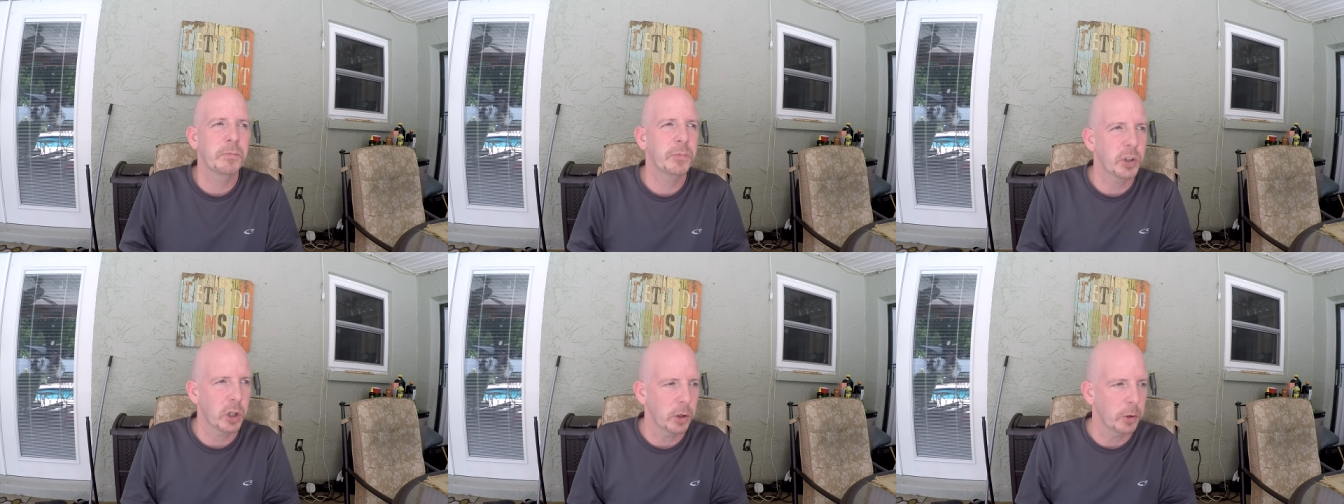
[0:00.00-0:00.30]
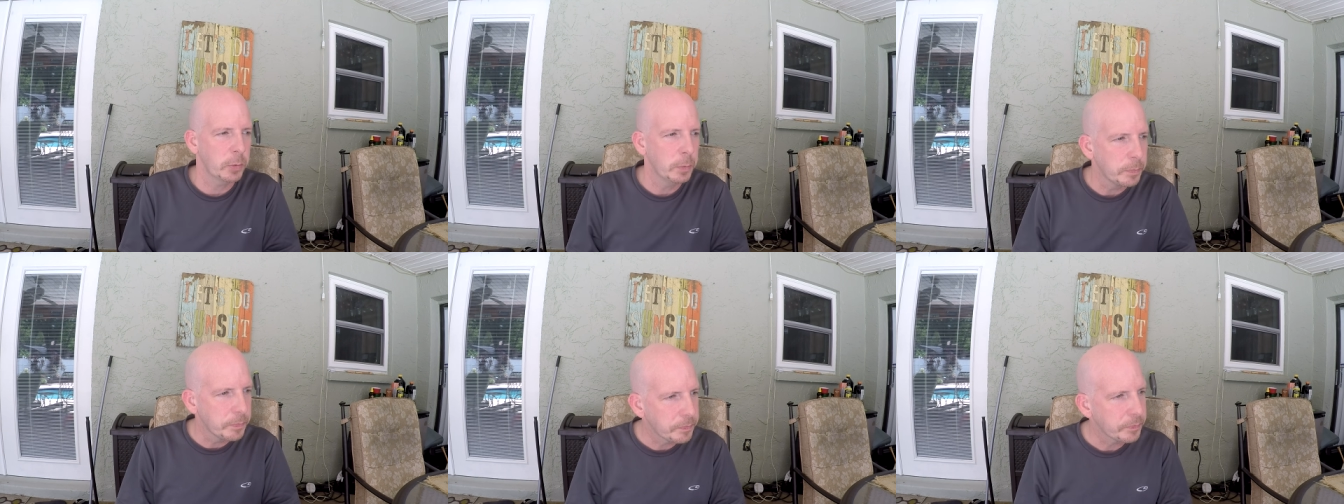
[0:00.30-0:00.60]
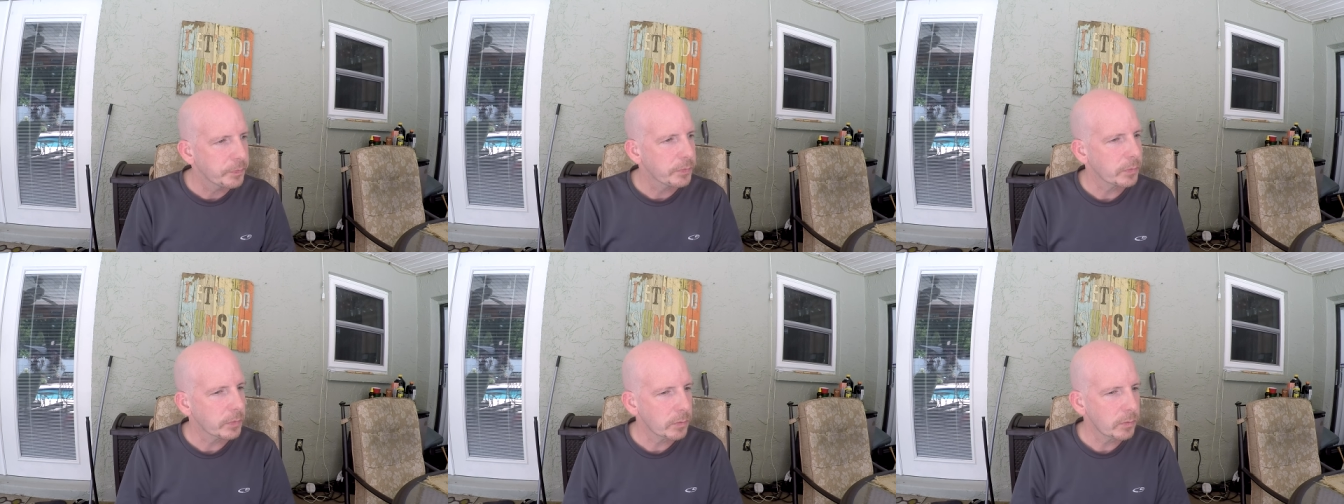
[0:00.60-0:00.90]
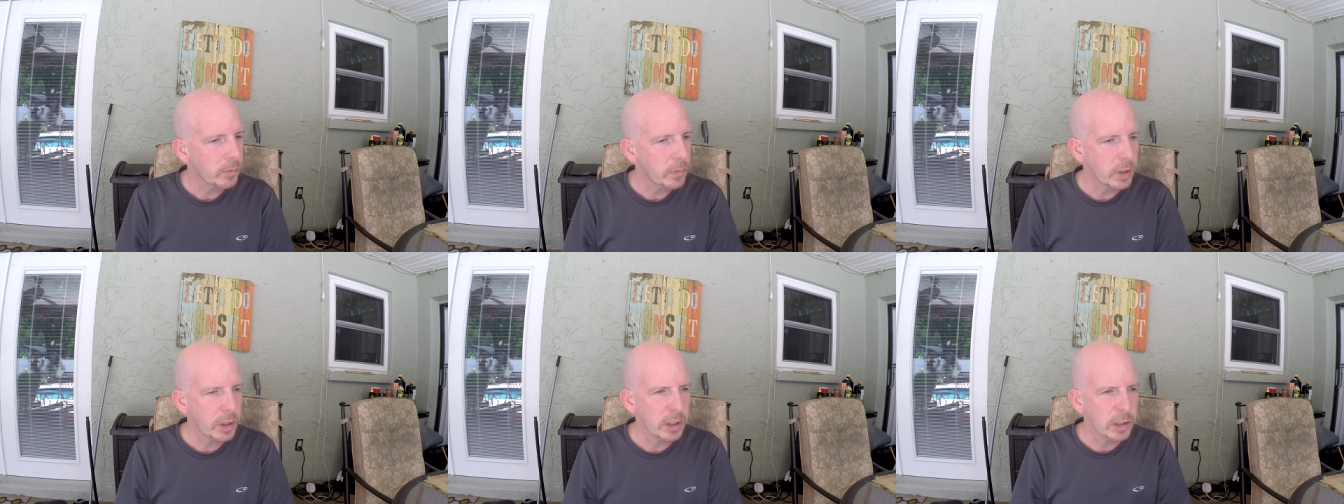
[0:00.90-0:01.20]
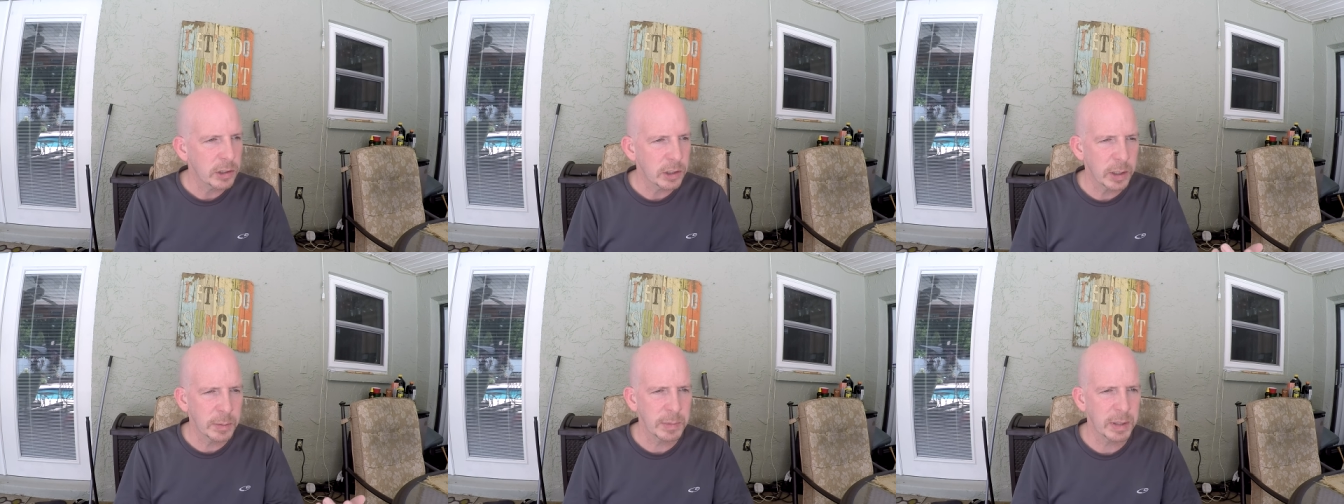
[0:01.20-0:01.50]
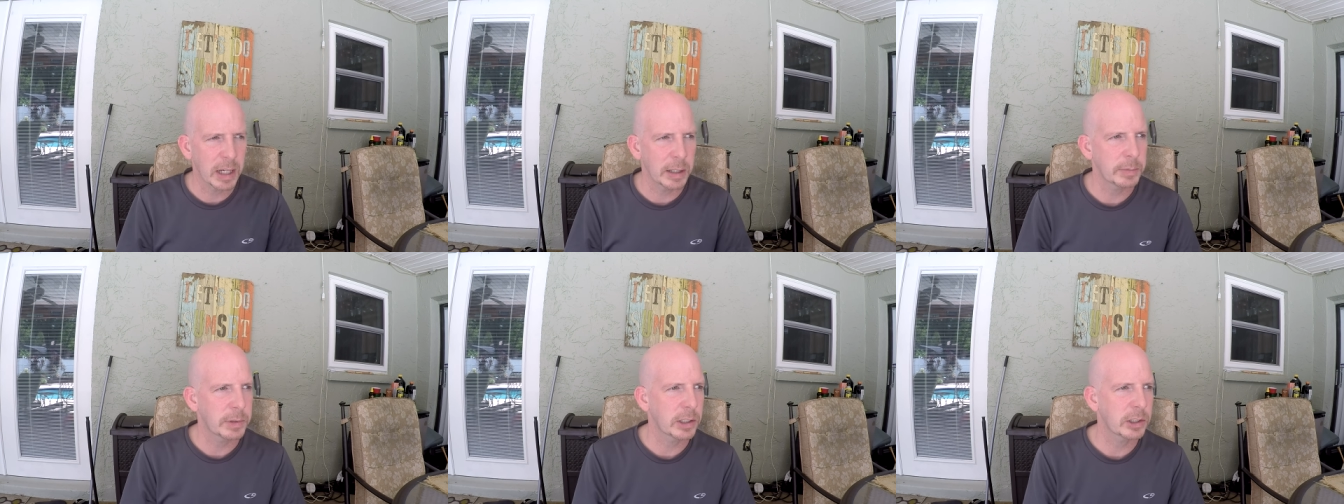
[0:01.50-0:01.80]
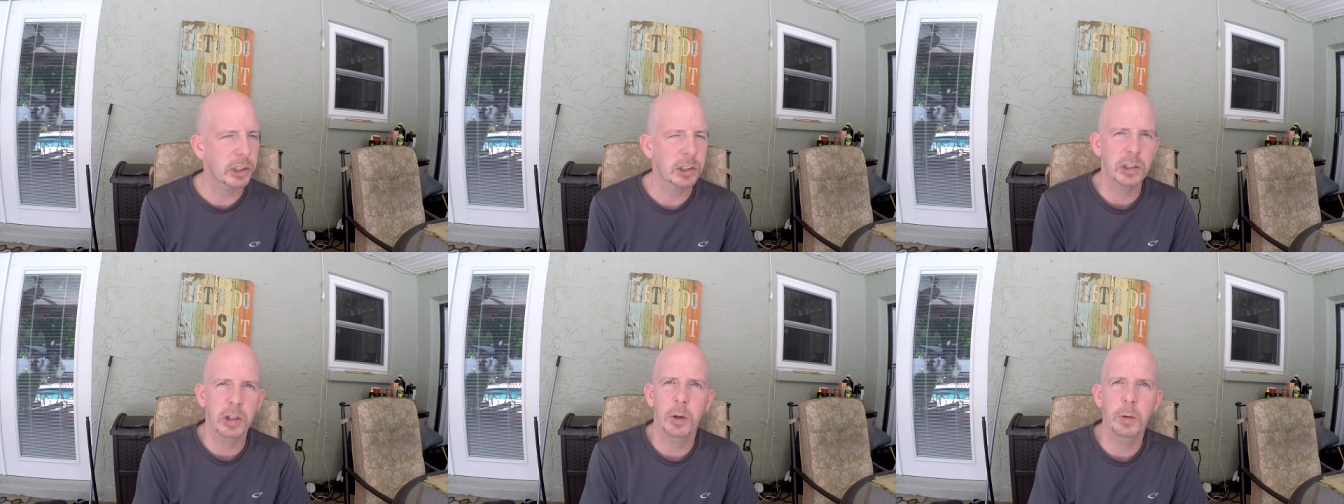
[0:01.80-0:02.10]
So Sometimes I
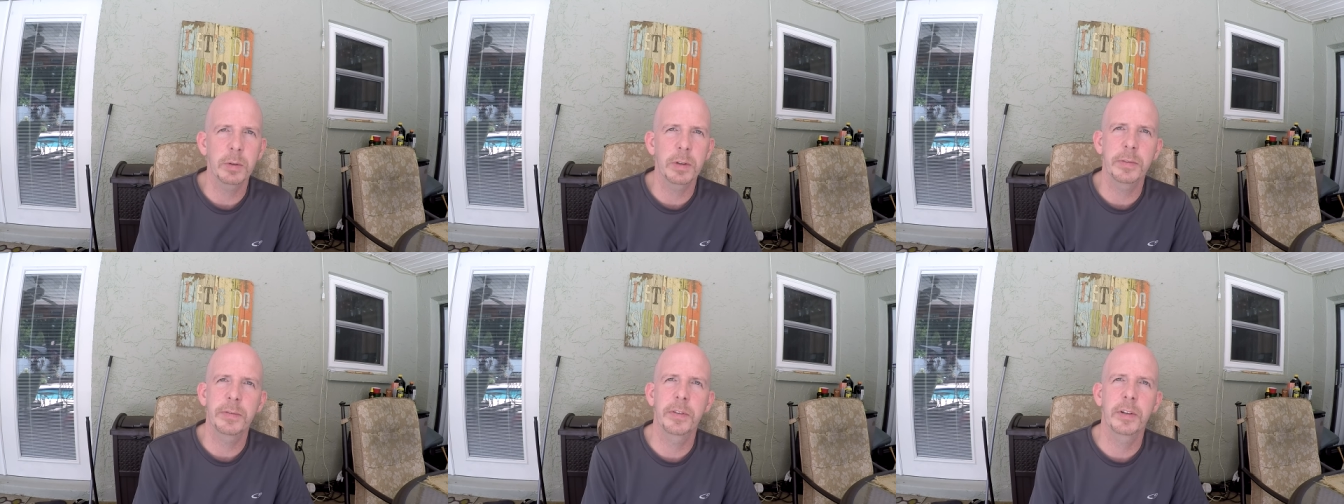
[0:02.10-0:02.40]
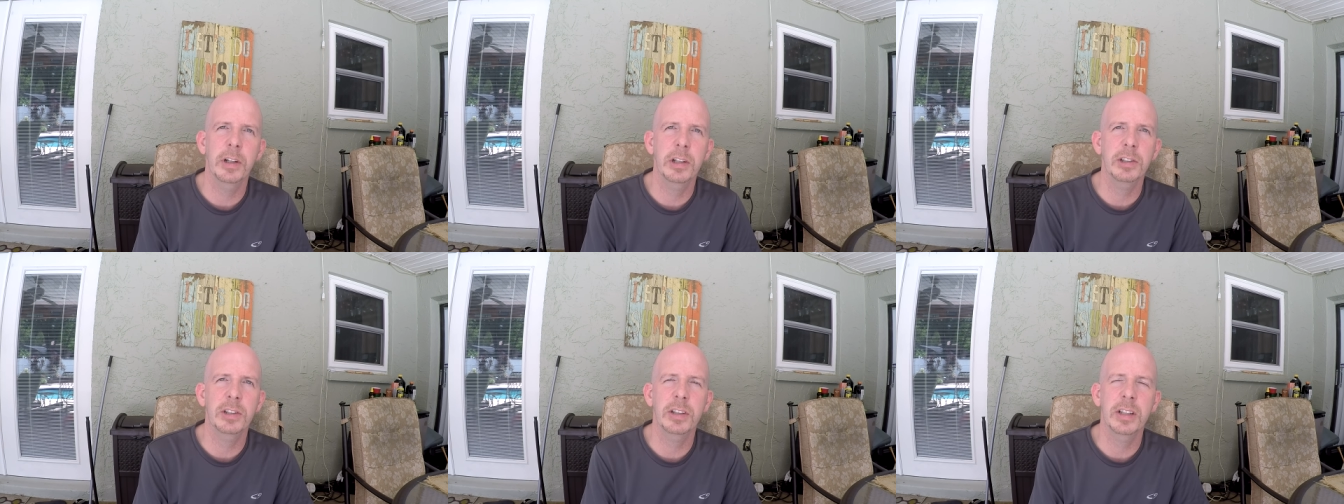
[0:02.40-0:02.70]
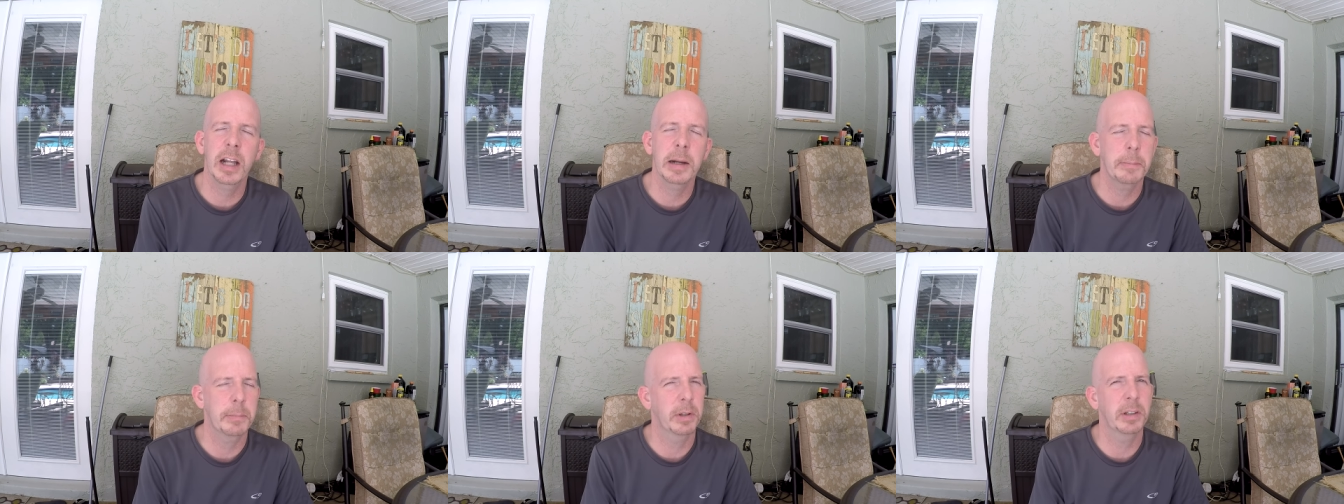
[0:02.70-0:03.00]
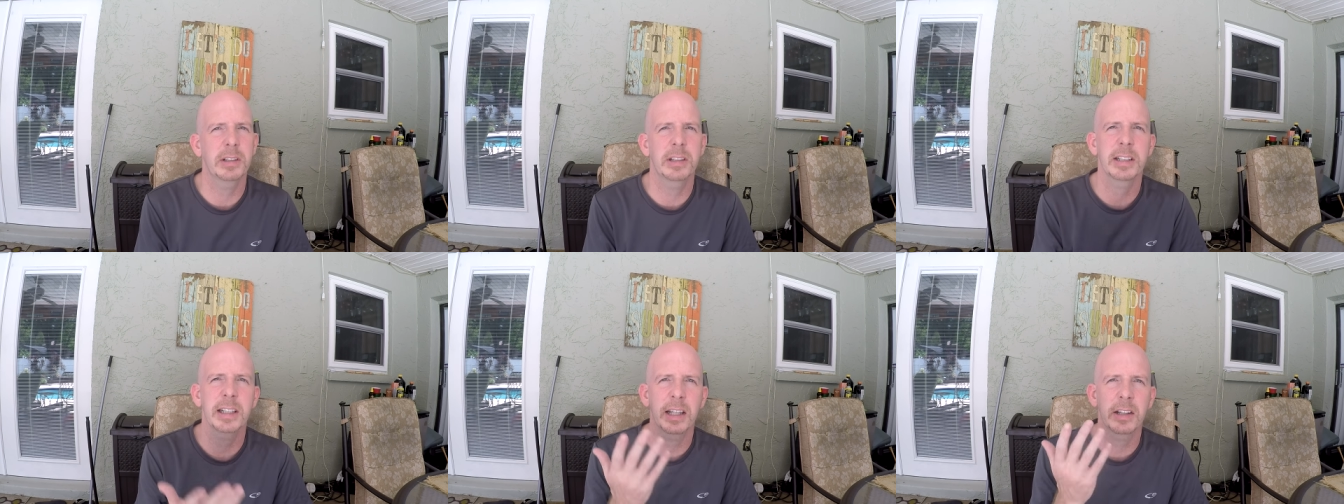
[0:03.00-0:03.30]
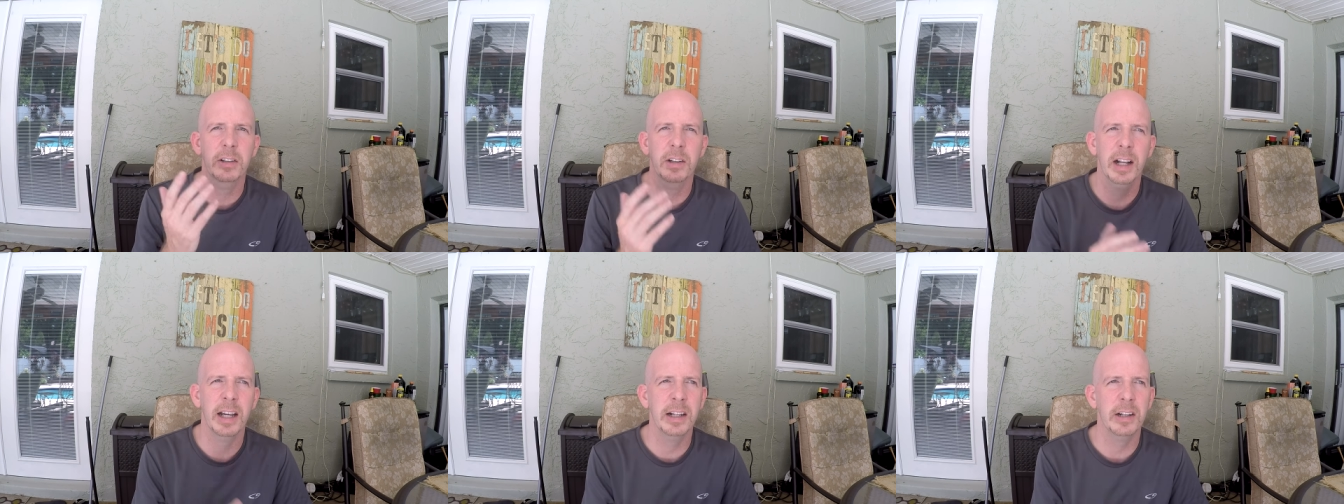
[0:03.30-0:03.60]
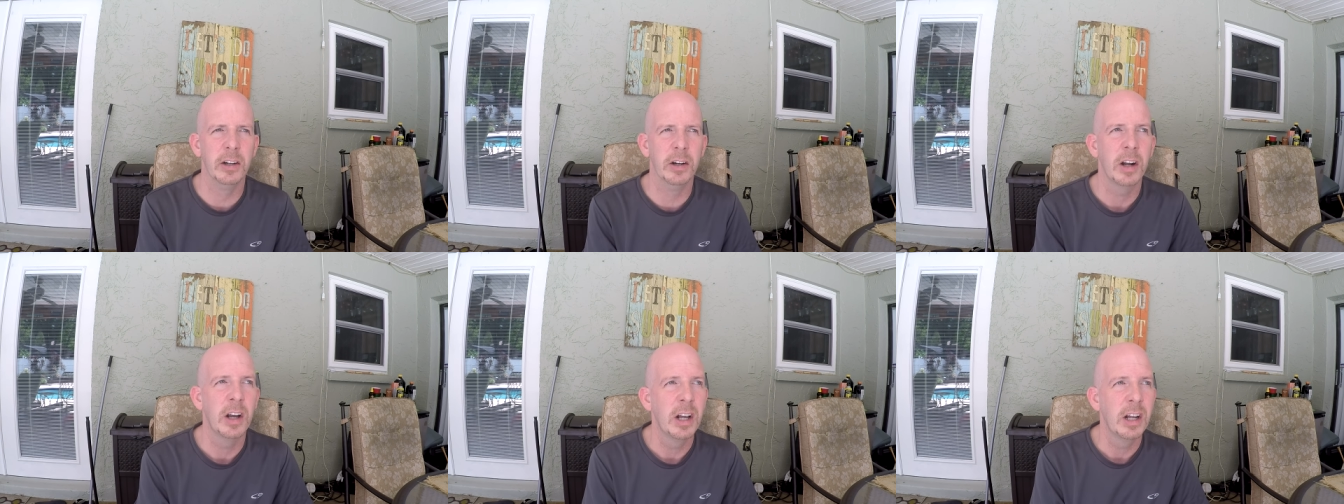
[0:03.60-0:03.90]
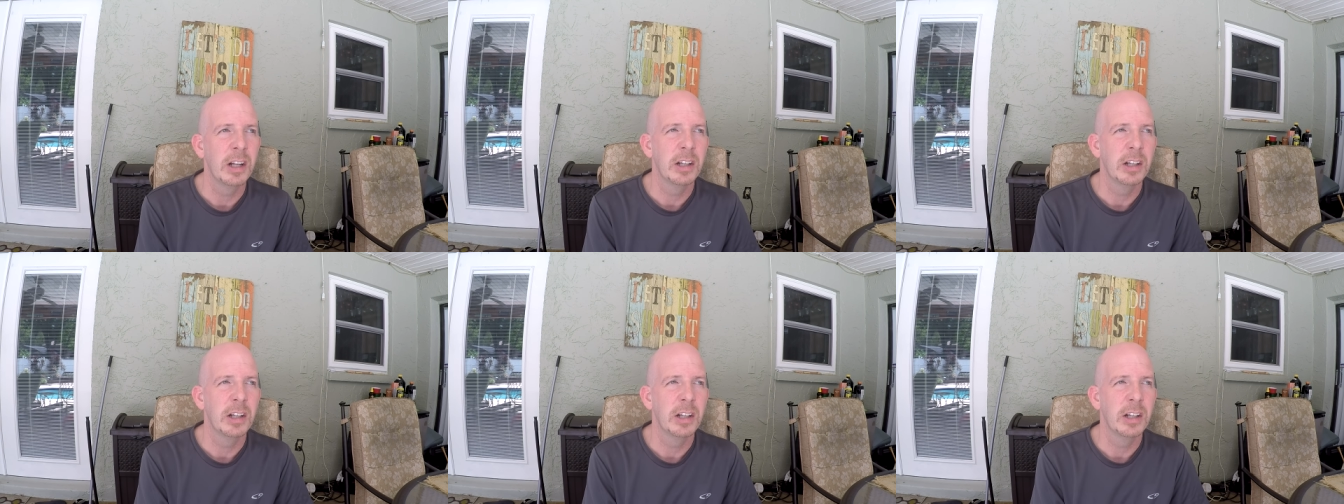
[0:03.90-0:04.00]
just hold the footage and I put it together later.